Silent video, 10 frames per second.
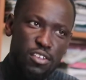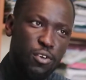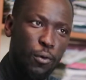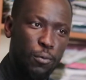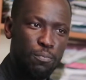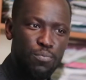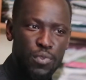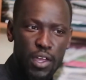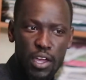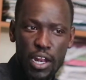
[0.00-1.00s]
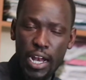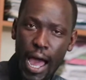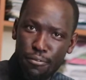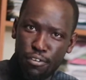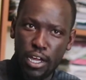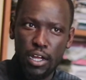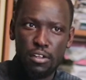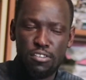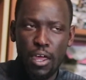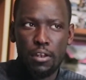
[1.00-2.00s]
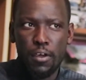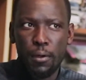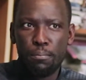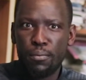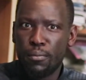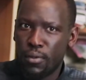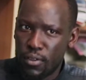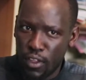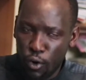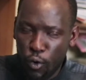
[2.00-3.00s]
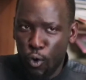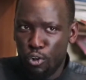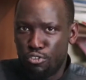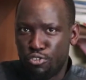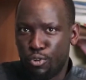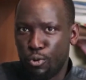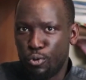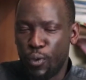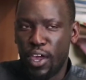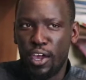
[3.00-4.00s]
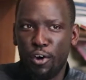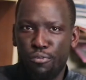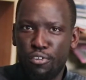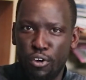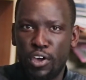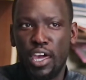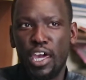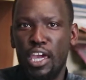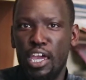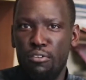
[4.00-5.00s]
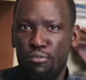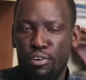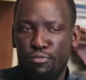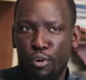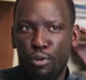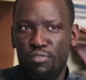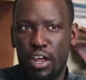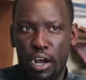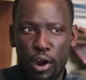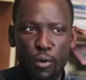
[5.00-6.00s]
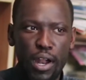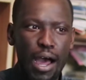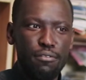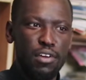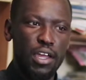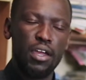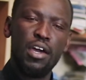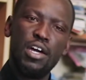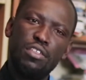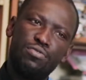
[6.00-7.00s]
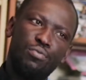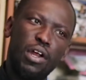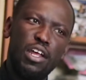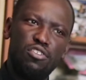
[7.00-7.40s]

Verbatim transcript: So, in an African setup, the old school way of cooking in, revolved around having three